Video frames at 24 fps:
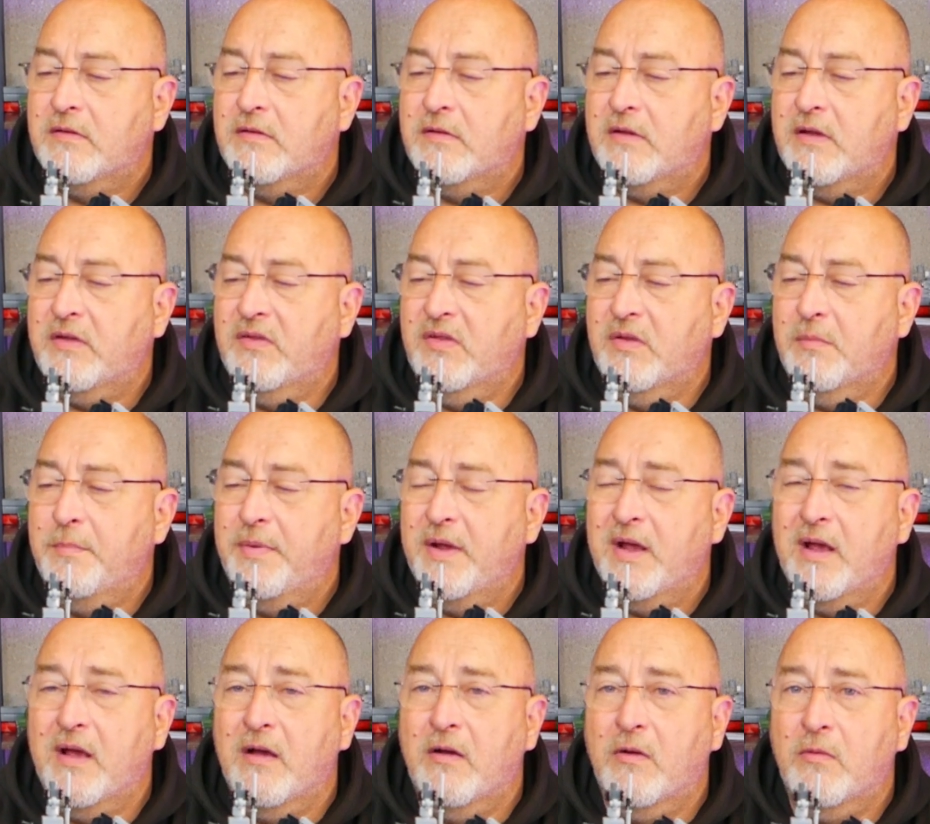and the
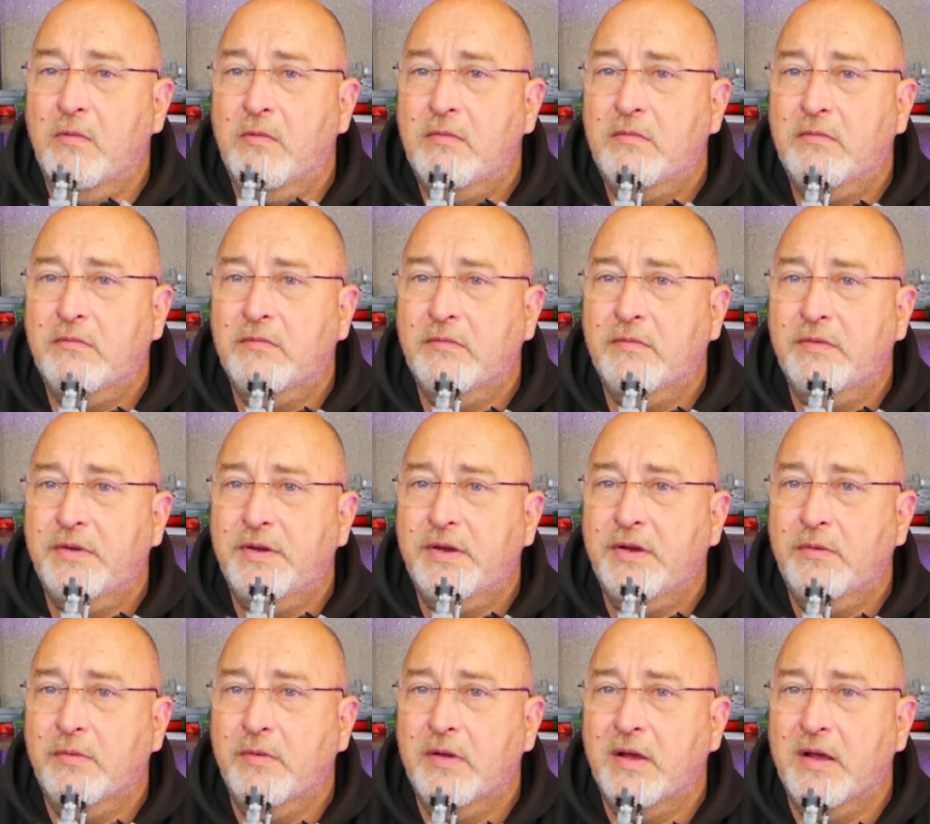bow
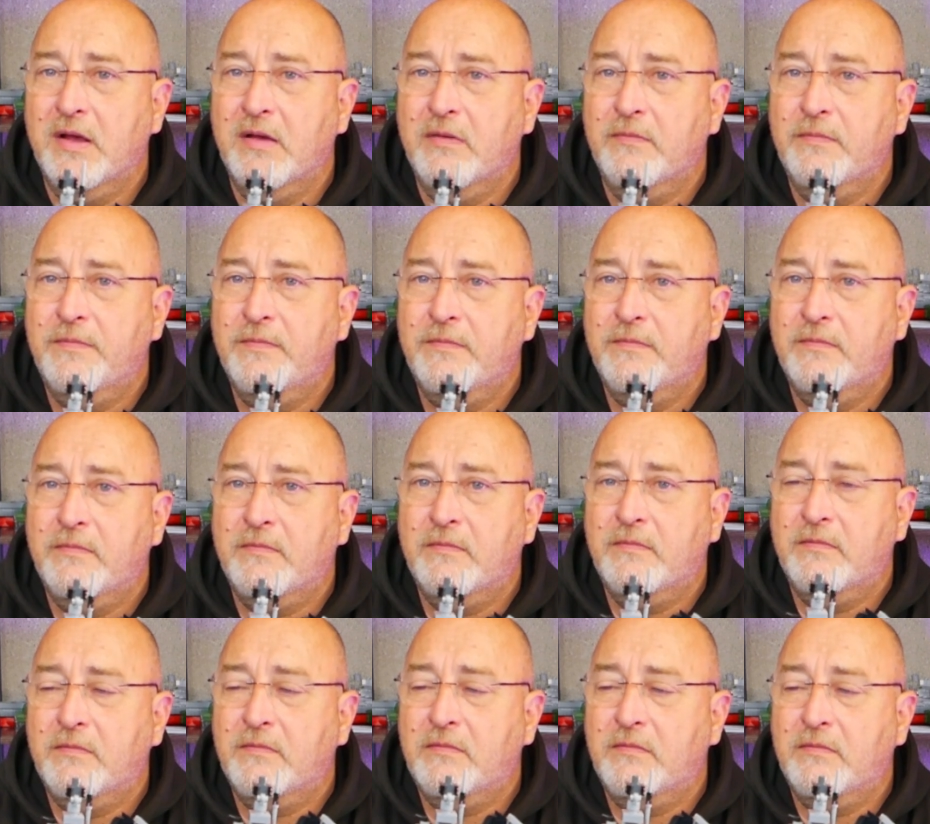you have
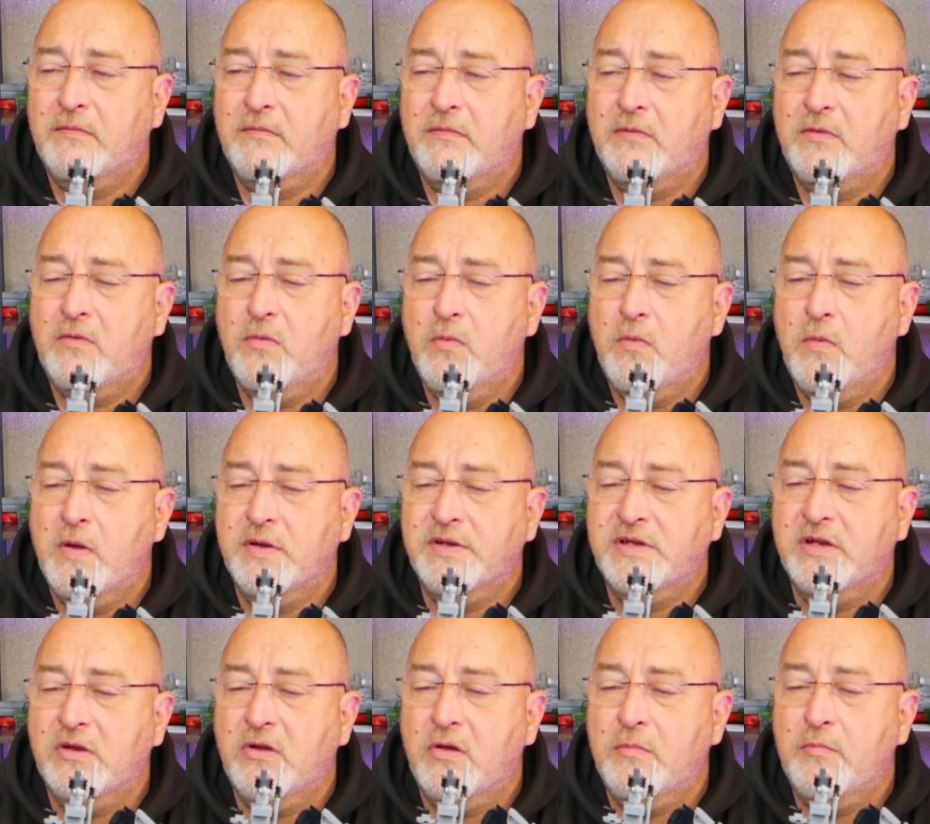
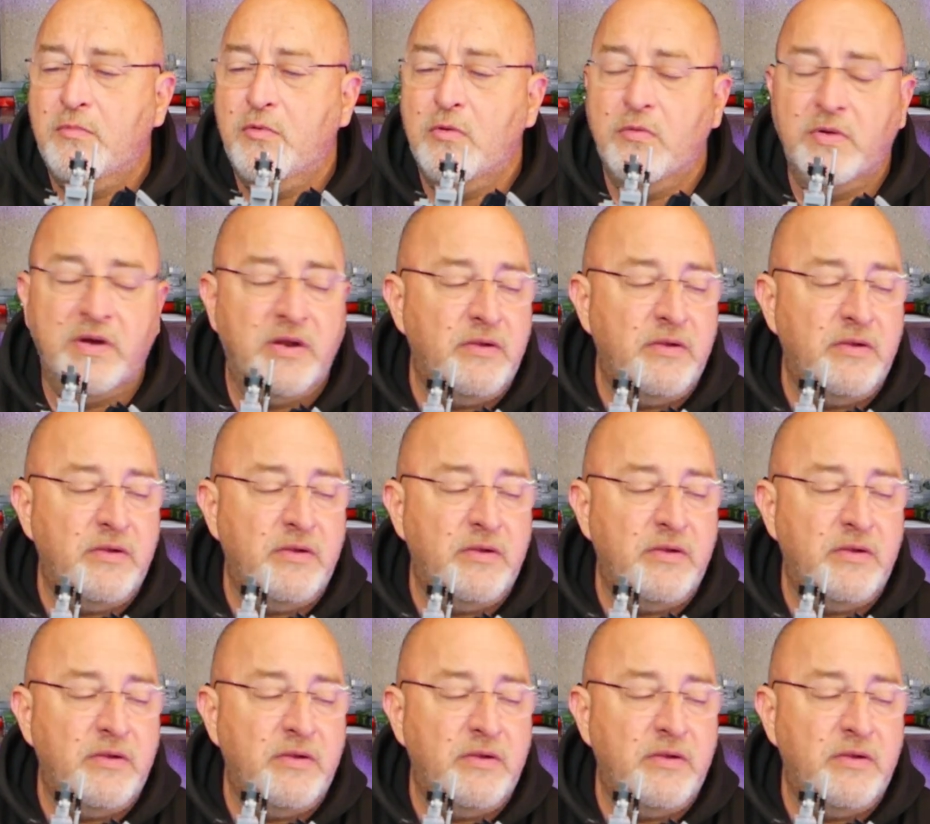quite a lot more.